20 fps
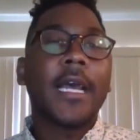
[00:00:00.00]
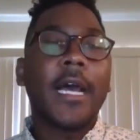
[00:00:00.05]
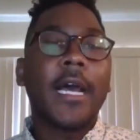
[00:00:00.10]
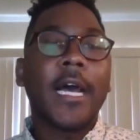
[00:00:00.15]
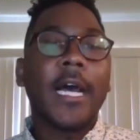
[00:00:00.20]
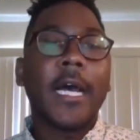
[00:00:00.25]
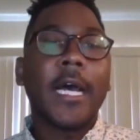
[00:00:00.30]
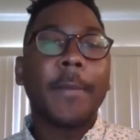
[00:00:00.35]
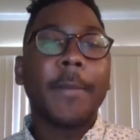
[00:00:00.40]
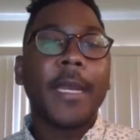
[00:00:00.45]

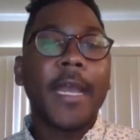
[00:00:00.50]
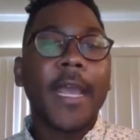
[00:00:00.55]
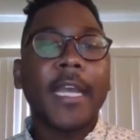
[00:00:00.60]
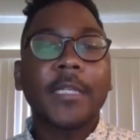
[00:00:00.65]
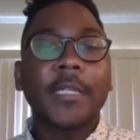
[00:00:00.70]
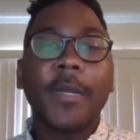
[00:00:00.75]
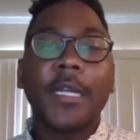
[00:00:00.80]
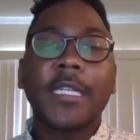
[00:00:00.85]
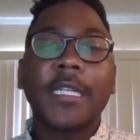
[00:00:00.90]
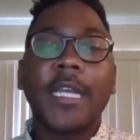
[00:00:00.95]
and
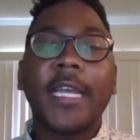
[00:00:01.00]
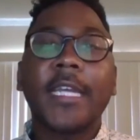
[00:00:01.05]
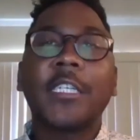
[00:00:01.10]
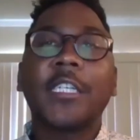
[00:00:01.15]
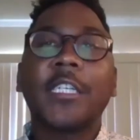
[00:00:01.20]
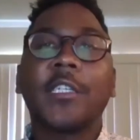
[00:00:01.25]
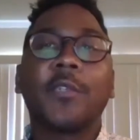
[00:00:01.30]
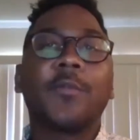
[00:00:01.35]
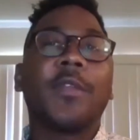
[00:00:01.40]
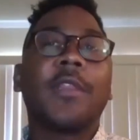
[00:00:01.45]

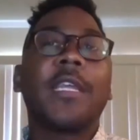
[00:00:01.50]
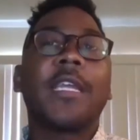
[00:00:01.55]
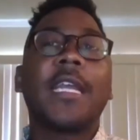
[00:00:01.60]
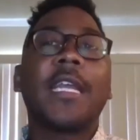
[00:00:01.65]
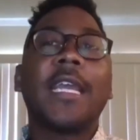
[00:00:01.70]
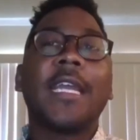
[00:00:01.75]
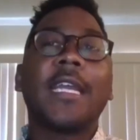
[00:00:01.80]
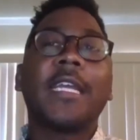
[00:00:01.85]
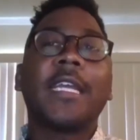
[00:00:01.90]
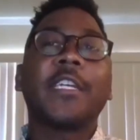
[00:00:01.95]
expectations within
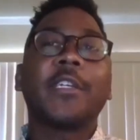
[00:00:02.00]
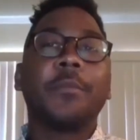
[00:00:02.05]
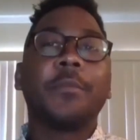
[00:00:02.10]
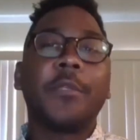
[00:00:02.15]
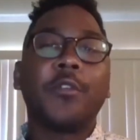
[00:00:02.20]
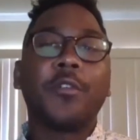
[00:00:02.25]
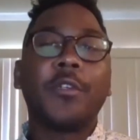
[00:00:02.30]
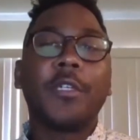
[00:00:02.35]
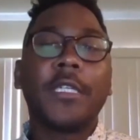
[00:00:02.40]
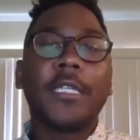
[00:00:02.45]
any
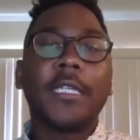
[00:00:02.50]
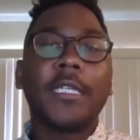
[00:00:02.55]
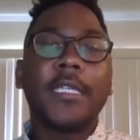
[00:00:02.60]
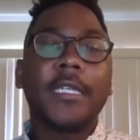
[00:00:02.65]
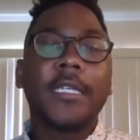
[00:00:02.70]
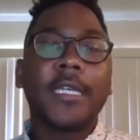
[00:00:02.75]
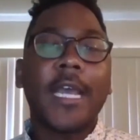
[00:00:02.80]
community?